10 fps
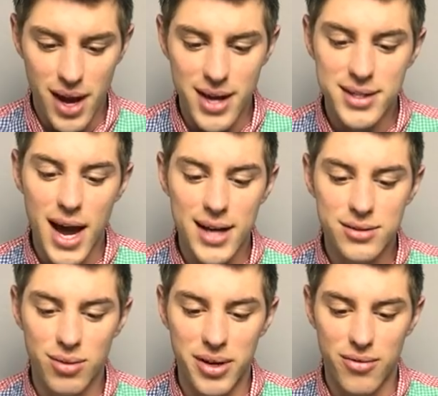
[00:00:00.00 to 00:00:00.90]
His
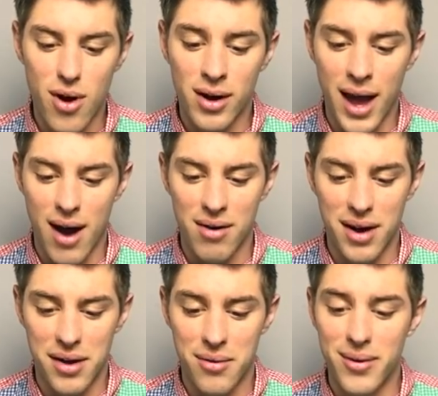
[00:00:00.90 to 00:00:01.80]
ass will be wrung
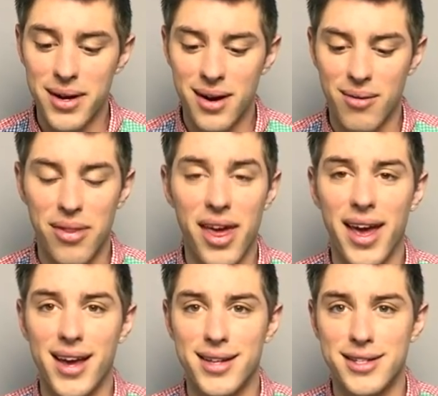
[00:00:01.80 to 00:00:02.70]
out and ridden with
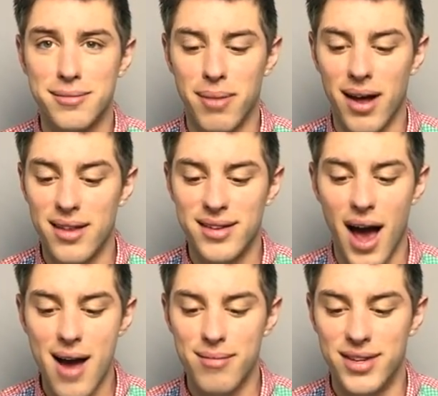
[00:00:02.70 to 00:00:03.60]
AIDS by the
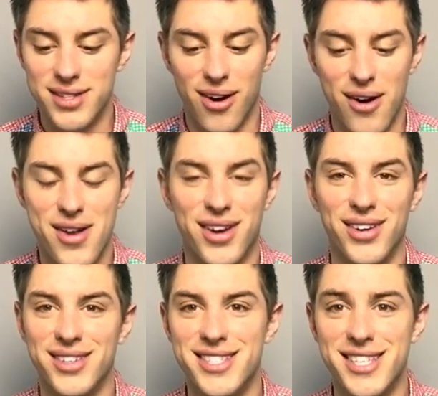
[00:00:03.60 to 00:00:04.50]
time this
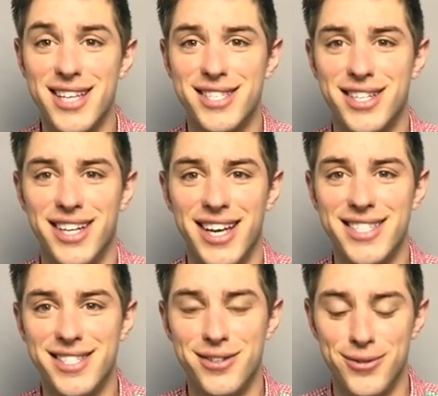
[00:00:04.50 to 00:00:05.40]
article is
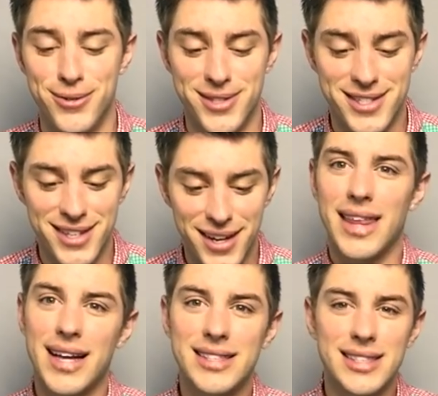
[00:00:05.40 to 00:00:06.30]
yesterday's news.
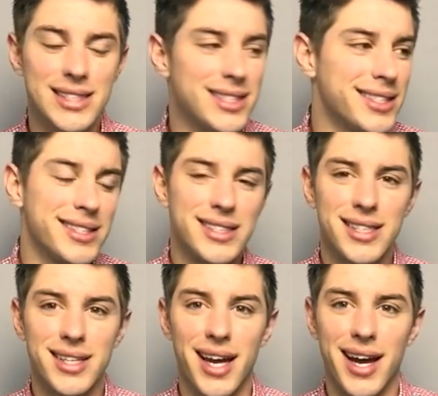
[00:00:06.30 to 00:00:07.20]
That's,
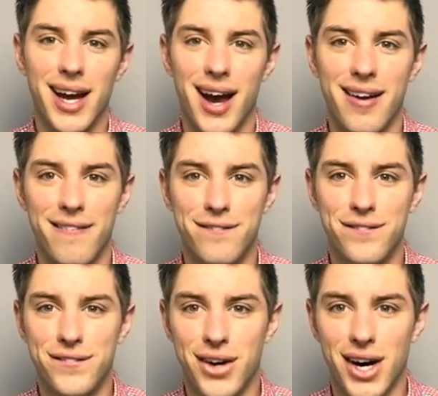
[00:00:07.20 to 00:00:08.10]
like, kind of
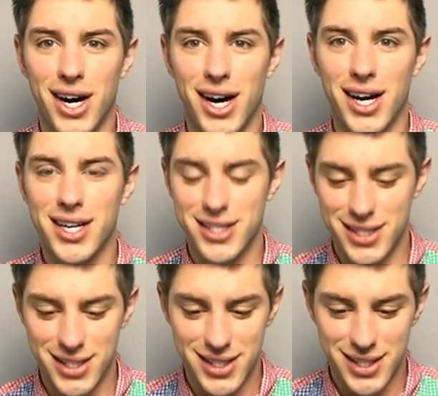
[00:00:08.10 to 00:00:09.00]

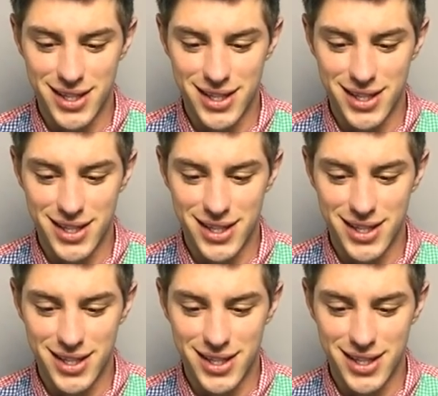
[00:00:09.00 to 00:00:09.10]
fucked.